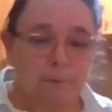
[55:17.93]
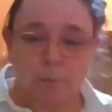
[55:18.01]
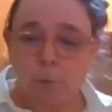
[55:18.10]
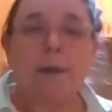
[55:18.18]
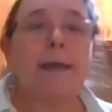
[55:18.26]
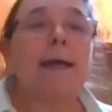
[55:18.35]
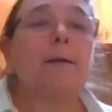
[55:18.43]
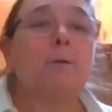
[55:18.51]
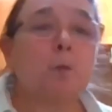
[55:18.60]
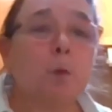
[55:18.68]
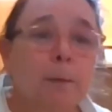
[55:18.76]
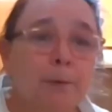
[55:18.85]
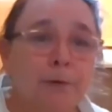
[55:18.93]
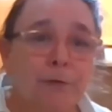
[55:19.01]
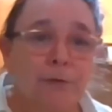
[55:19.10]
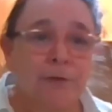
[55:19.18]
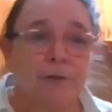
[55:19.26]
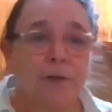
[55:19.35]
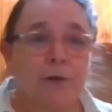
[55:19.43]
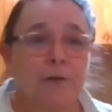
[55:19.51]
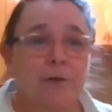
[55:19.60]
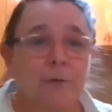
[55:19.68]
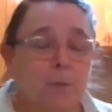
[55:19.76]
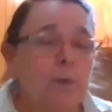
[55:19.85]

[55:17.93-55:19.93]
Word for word: one night one person's in charge,